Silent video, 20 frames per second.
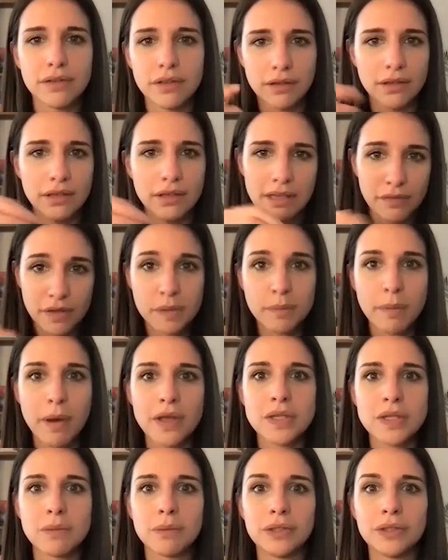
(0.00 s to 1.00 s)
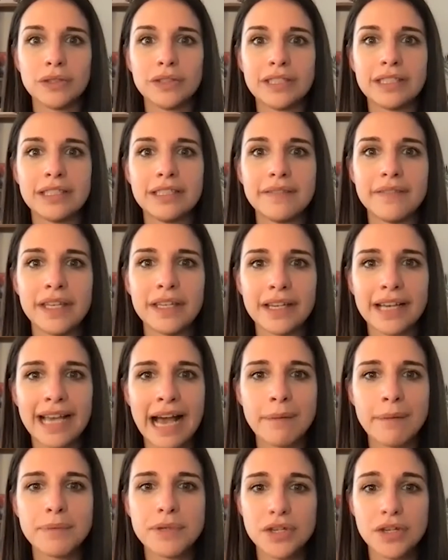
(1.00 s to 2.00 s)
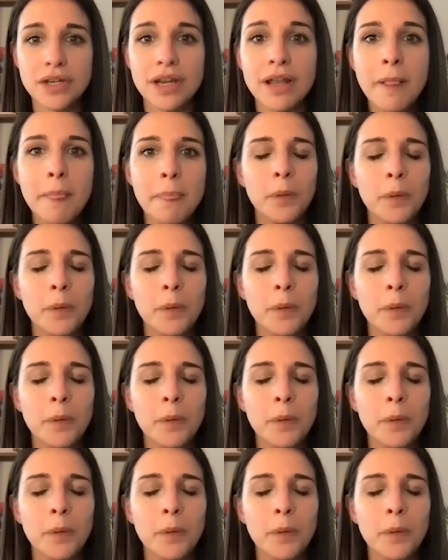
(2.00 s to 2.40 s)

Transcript: if it's possible, in the caption,